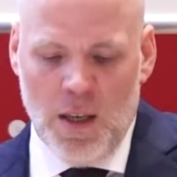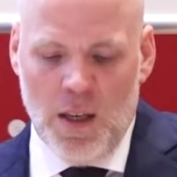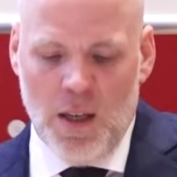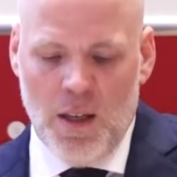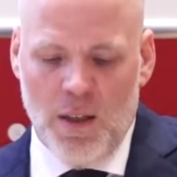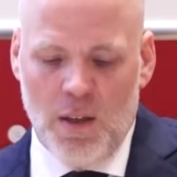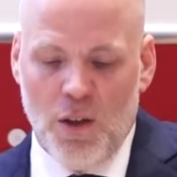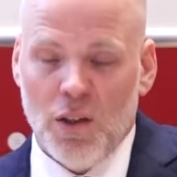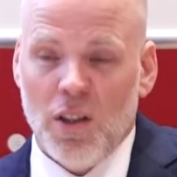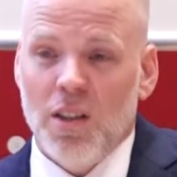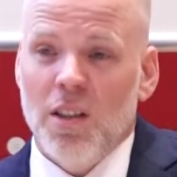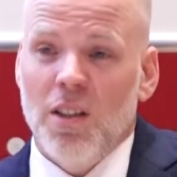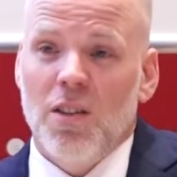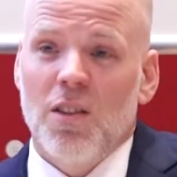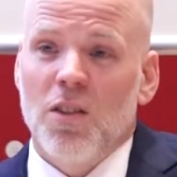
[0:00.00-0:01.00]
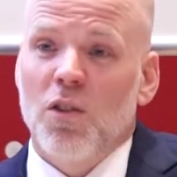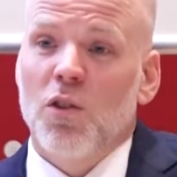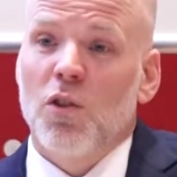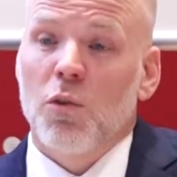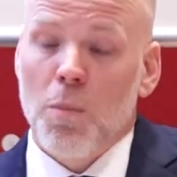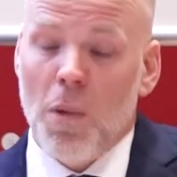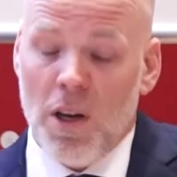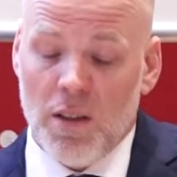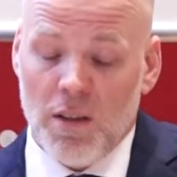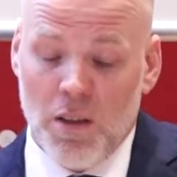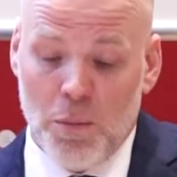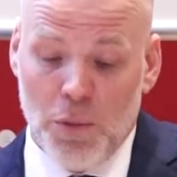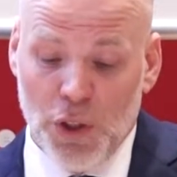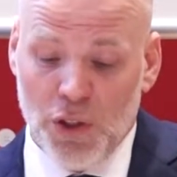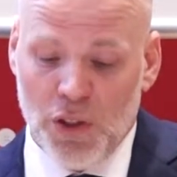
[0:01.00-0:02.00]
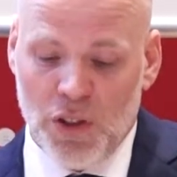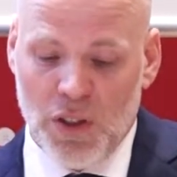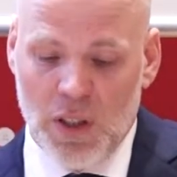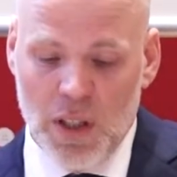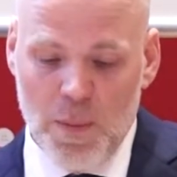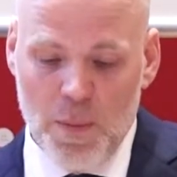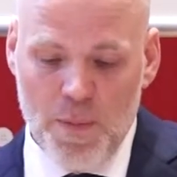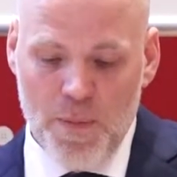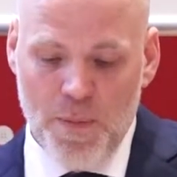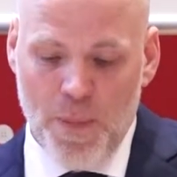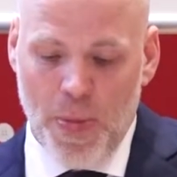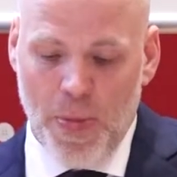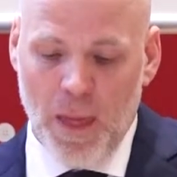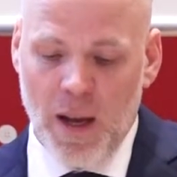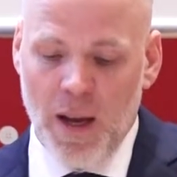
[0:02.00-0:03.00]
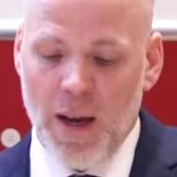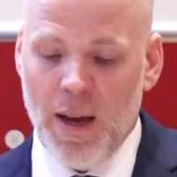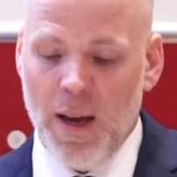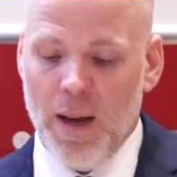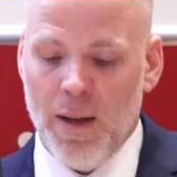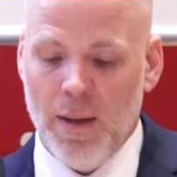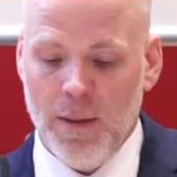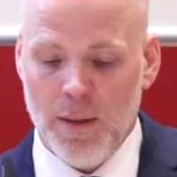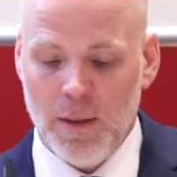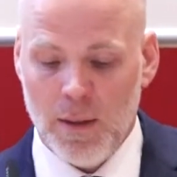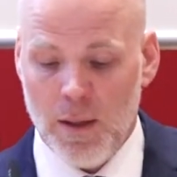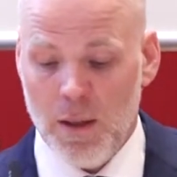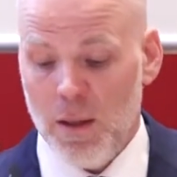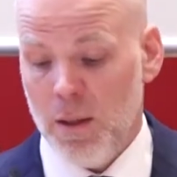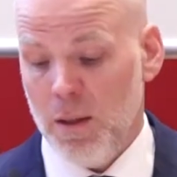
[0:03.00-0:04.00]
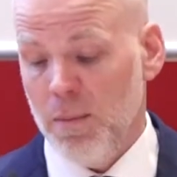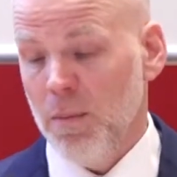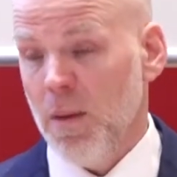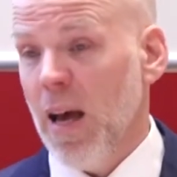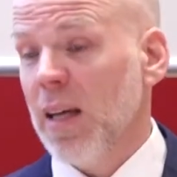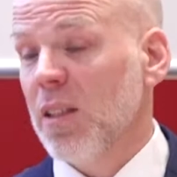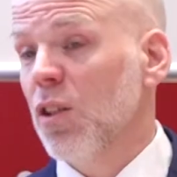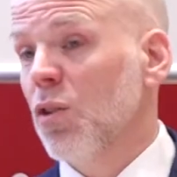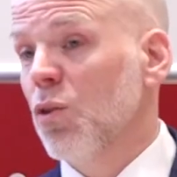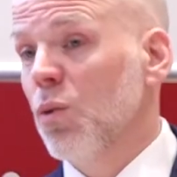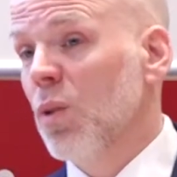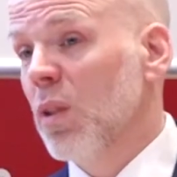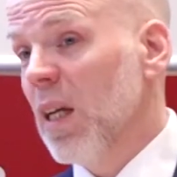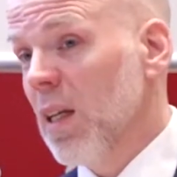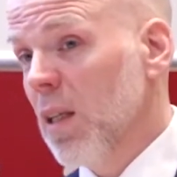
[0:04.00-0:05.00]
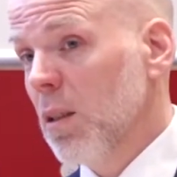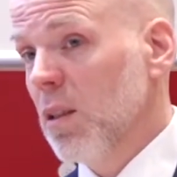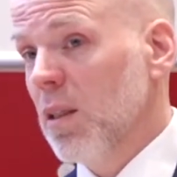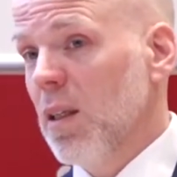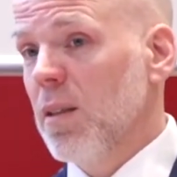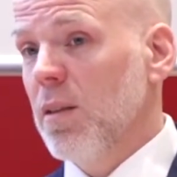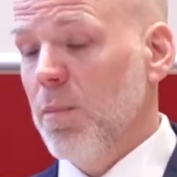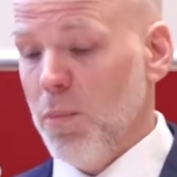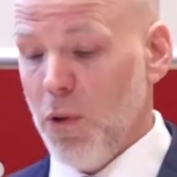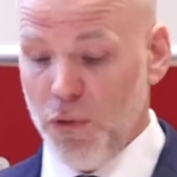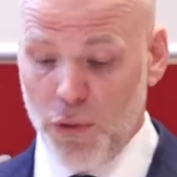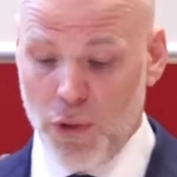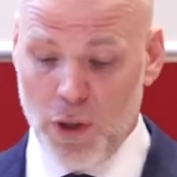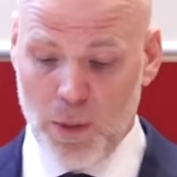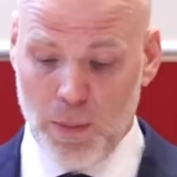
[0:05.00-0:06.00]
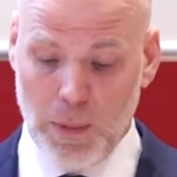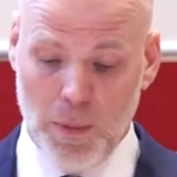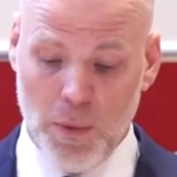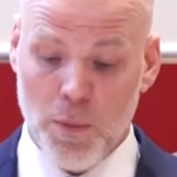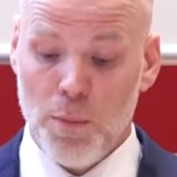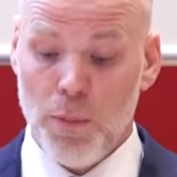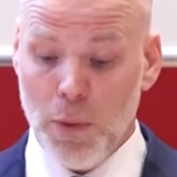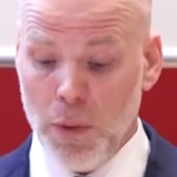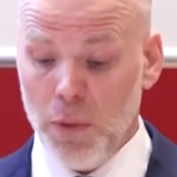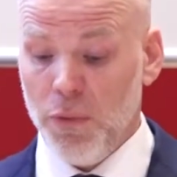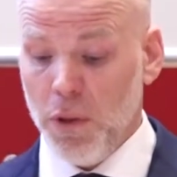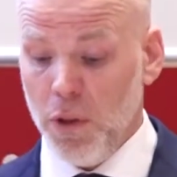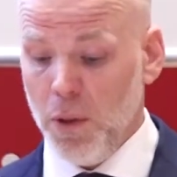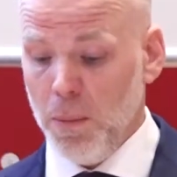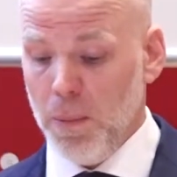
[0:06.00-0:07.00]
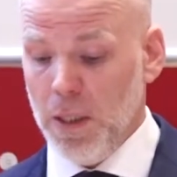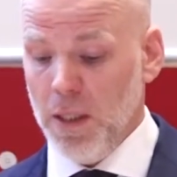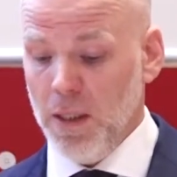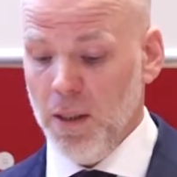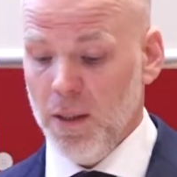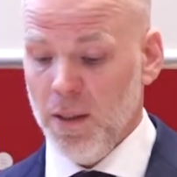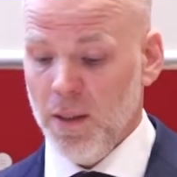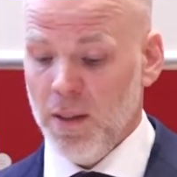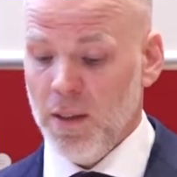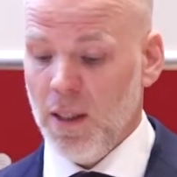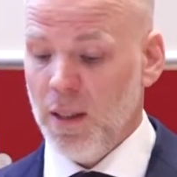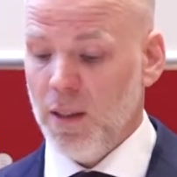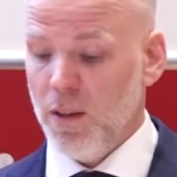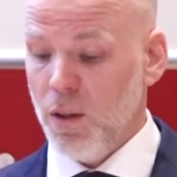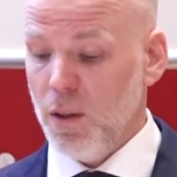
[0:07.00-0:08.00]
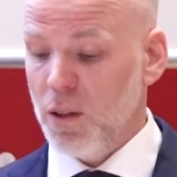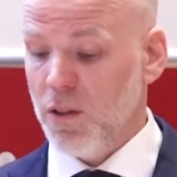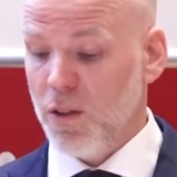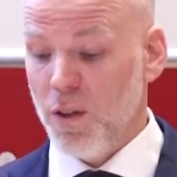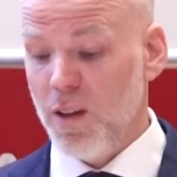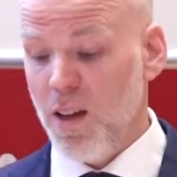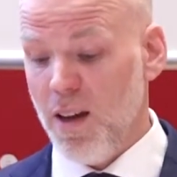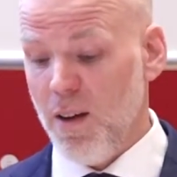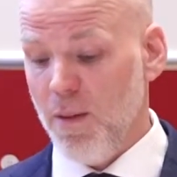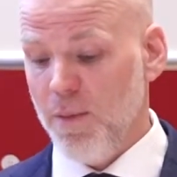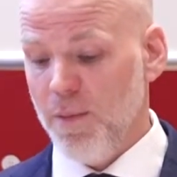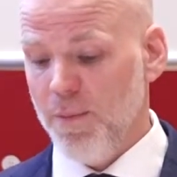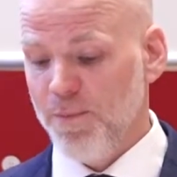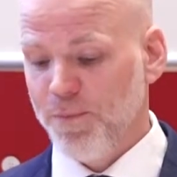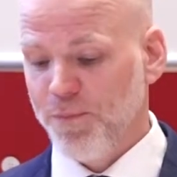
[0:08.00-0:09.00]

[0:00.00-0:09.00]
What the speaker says: All it needs is a smart, ambitious team and access to a data set, preferably that others don't have.